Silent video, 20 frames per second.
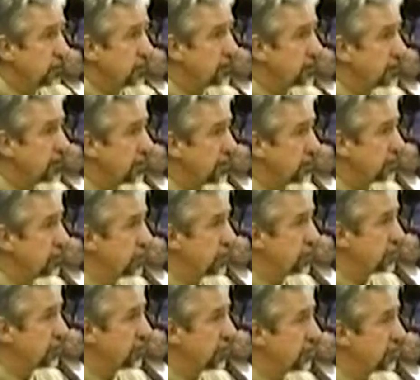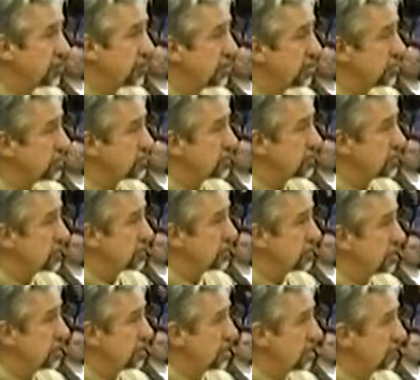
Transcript: you've got 25,000